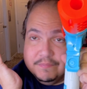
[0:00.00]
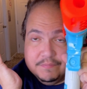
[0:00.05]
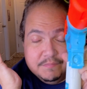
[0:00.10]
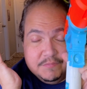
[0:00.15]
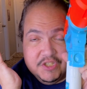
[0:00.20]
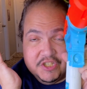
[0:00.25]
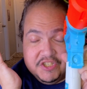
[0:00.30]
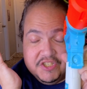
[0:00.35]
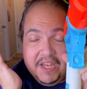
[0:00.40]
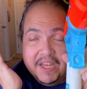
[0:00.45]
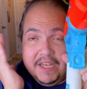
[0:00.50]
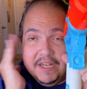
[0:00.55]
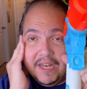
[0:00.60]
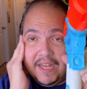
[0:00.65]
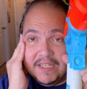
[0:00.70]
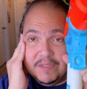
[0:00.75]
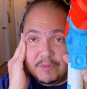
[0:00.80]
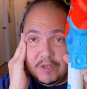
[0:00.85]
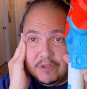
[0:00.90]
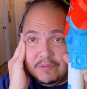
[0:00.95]
Just saying,
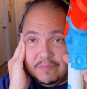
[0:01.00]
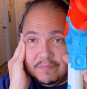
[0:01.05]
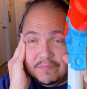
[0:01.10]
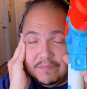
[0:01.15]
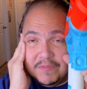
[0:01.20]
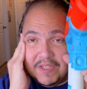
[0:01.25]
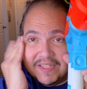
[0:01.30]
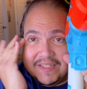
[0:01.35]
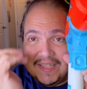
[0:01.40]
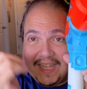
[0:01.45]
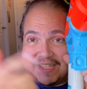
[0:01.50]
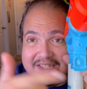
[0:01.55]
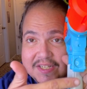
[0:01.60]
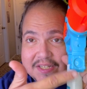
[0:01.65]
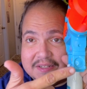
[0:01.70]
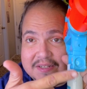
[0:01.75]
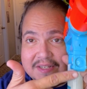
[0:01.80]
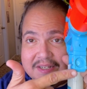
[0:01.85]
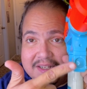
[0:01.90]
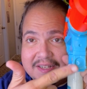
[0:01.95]
Hasbro.
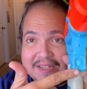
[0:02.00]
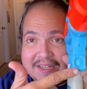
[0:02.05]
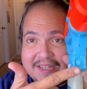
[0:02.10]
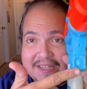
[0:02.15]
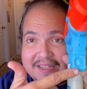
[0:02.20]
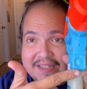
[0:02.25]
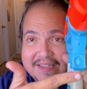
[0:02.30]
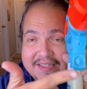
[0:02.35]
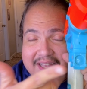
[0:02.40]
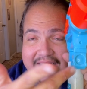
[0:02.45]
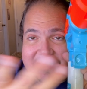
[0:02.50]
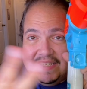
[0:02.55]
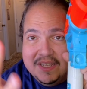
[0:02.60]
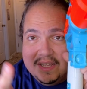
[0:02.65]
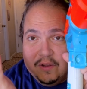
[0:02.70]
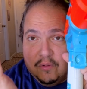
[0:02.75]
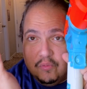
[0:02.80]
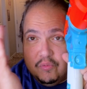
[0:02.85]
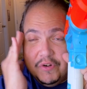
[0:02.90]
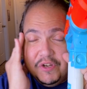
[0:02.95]
That's
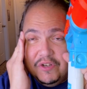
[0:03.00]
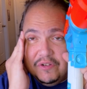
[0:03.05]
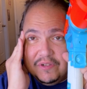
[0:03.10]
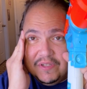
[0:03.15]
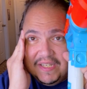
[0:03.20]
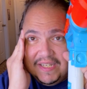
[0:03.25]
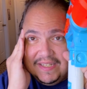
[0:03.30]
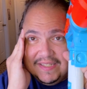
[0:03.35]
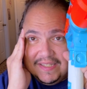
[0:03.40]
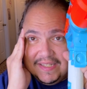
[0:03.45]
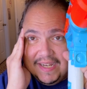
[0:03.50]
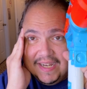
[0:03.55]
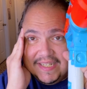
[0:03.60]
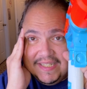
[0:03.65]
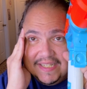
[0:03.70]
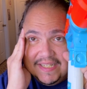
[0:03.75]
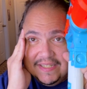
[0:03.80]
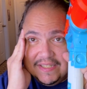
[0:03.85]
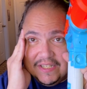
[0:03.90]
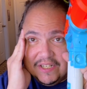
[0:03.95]
a real easy
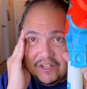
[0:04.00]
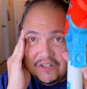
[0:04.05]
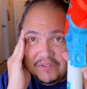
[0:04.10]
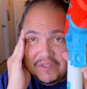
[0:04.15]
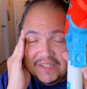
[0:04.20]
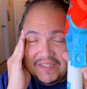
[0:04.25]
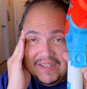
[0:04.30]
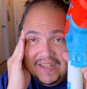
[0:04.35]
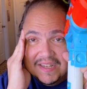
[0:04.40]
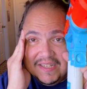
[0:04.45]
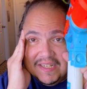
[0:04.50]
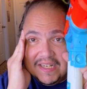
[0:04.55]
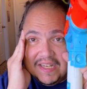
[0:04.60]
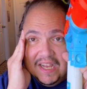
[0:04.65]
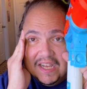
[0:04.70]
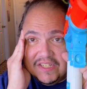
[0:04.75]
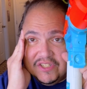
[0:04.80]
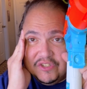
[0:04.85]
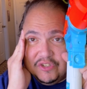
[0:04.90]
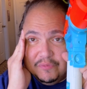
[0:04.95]
idea there. That's not going to
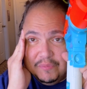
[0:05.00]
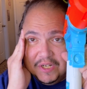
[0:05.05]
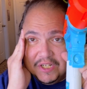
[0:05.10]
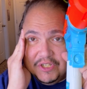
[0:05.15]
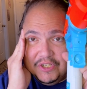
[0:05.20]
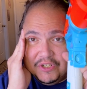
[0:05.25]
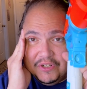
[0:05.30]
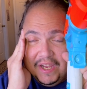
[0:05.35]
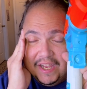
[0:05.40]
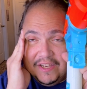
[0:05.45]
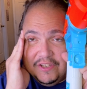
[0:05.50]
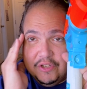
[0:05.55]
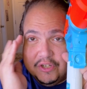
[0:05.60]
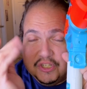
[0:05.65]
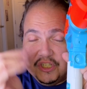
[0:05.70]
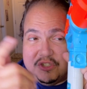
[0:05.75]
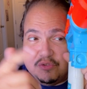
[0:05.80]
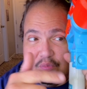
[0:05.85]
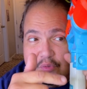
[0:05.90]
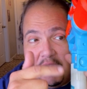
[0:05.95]
cost too much, and you could
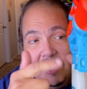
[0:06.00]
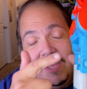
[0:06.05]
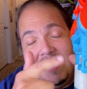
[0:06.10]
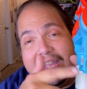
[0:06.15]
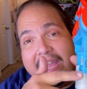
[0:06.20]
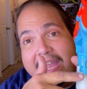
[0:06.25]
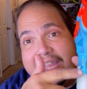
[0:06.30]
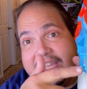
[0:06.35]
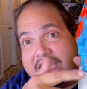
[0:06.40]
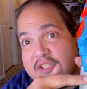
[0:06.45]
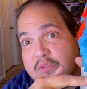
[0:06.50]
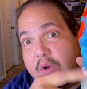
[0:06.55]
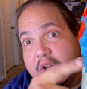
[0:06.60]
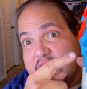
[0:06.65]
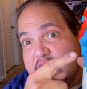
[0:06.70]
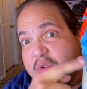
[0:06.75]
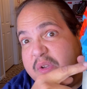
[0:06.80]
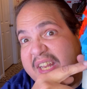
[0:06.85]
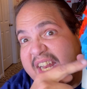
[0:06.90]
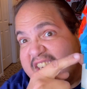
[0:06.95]
just, hey, guess what?
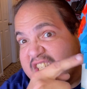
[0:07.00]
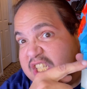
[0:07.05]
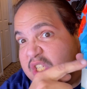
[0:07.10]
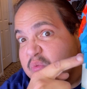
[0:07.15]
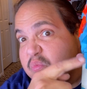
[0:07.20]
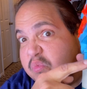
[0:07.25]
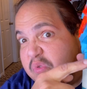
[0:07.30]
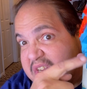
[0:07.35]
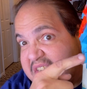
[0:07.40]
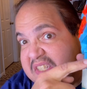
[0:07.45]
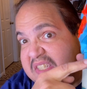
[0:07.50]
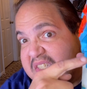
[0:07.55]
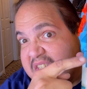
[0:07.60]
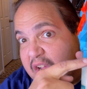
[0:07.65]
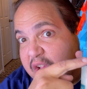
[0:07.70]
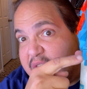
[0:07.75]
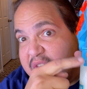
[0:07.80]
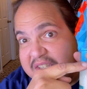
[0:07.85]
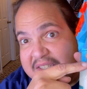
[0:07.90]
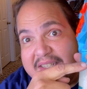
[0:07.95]
You could actually
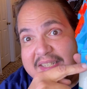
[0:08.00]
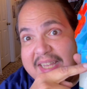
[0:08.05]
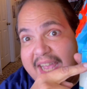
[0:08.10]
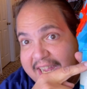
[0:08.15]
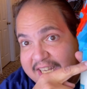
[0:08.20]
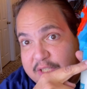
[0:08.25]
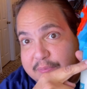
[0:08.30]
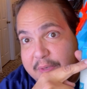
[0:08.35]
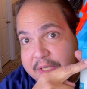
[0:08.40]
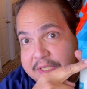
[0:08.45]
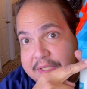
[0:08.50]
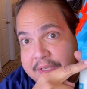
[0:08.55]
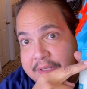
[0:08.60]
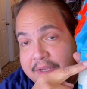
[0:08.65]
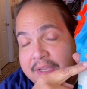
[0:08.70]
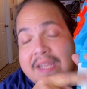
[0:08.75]
resell this attachment.